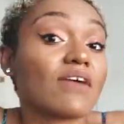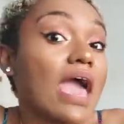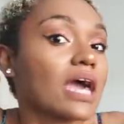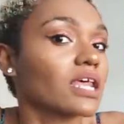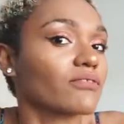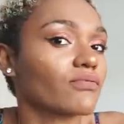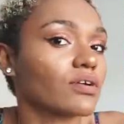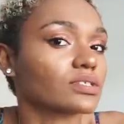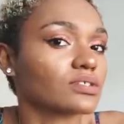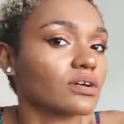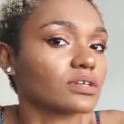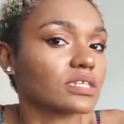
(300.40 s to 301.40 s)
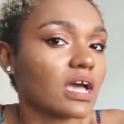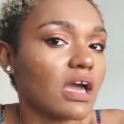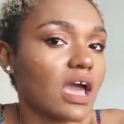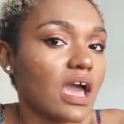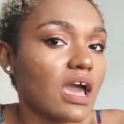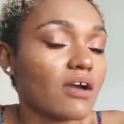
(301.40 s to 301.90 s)
had it for as long as I
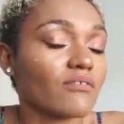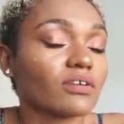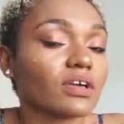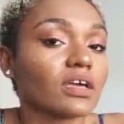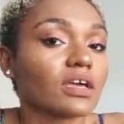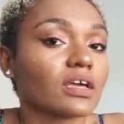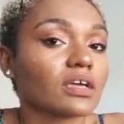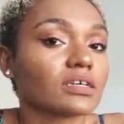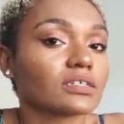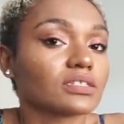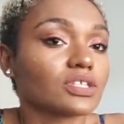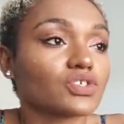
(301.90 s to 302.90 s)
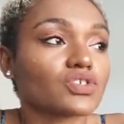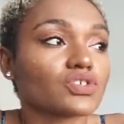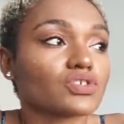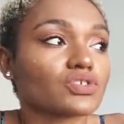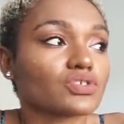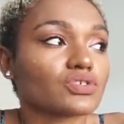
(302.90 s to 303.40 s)
have this
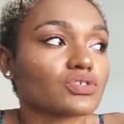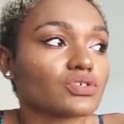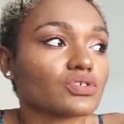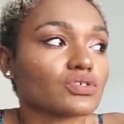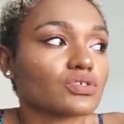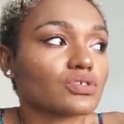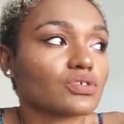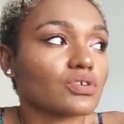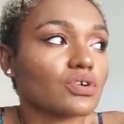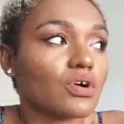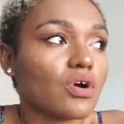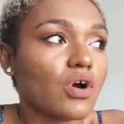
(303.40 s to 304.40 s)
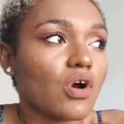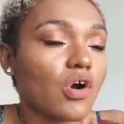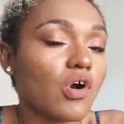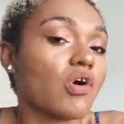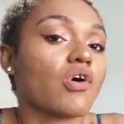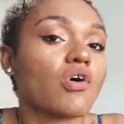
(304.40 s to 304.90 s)
is
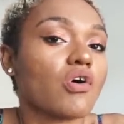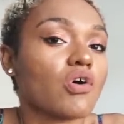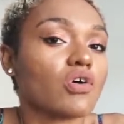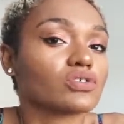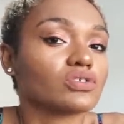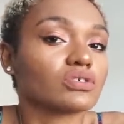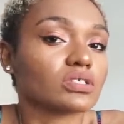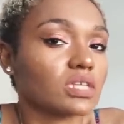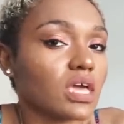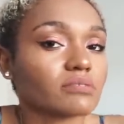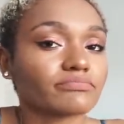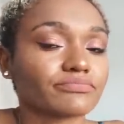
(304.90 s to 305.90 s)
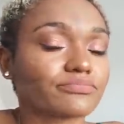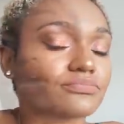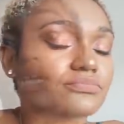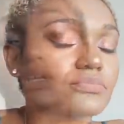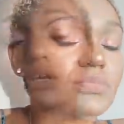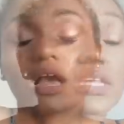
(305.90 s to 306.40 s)
all you can say
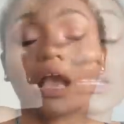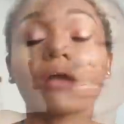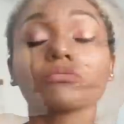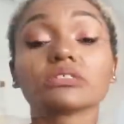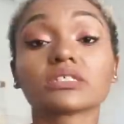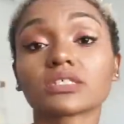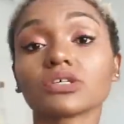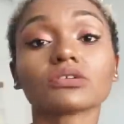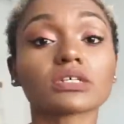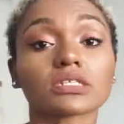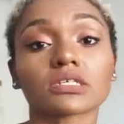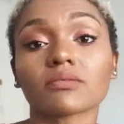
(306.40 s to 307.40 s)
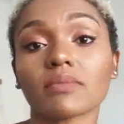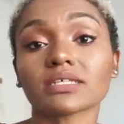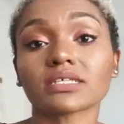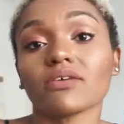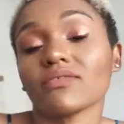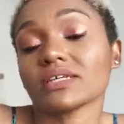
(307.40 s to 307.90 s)
I would still consider
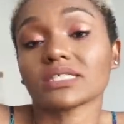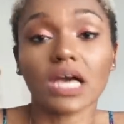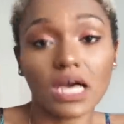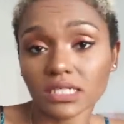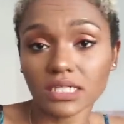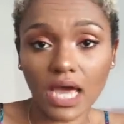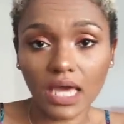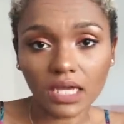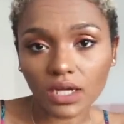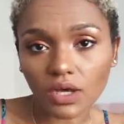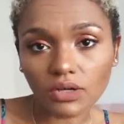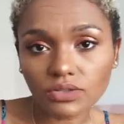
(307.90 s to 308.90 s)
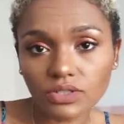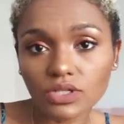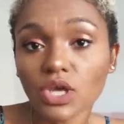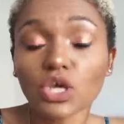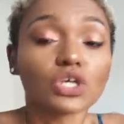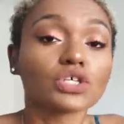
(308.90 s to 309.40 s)
myself as undiagnosed.
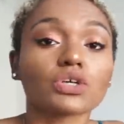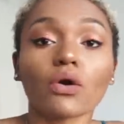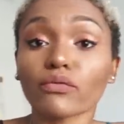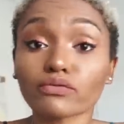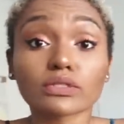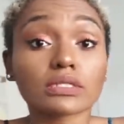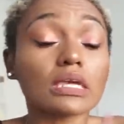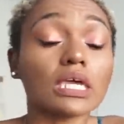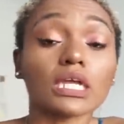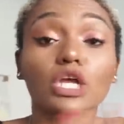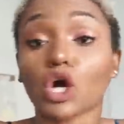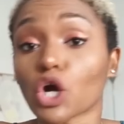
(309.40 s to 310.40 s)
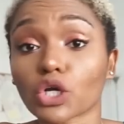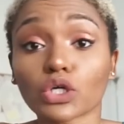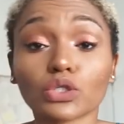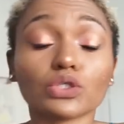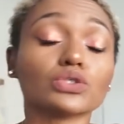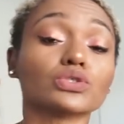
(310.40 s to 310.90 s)
So if you see any
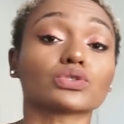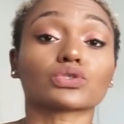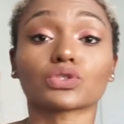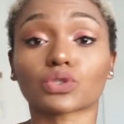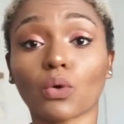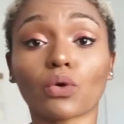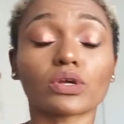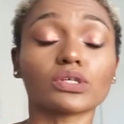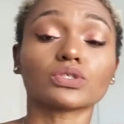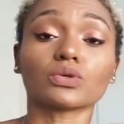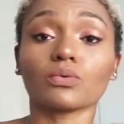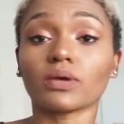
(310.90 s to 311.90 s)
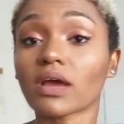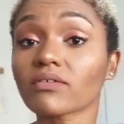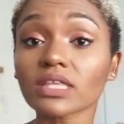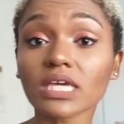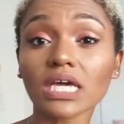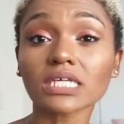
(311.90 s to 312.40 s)
articles or stories or whatever
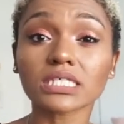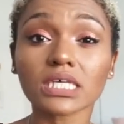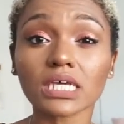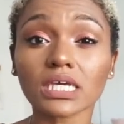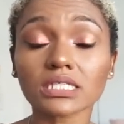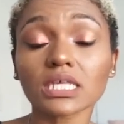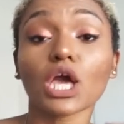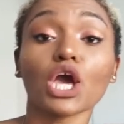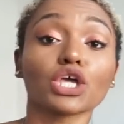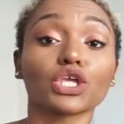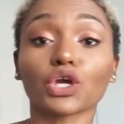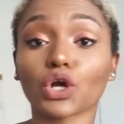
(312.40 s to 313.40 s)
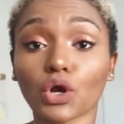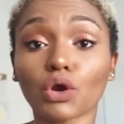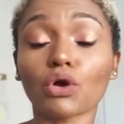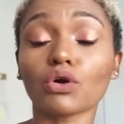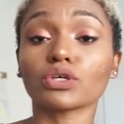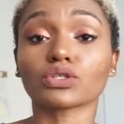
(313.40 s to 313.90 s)
the case is, your
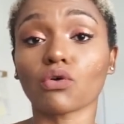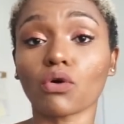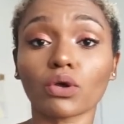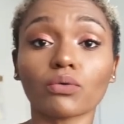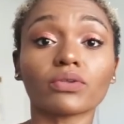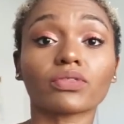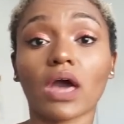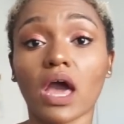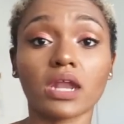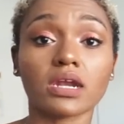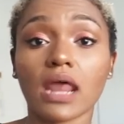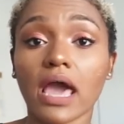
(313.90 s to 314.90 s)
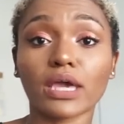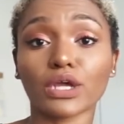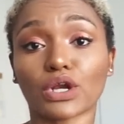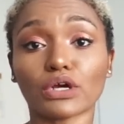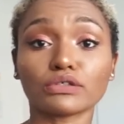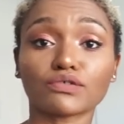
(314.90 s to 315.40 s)
girl is going with
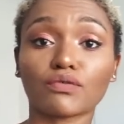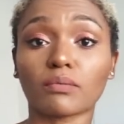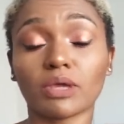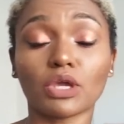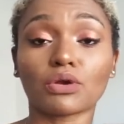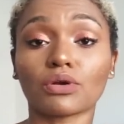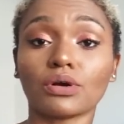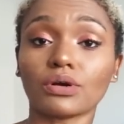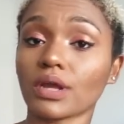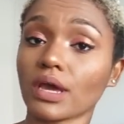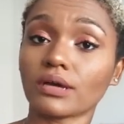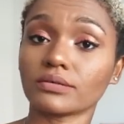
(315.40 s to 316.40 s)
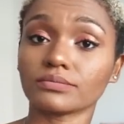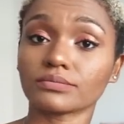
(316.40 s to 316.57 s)
undiagnosed from here on out.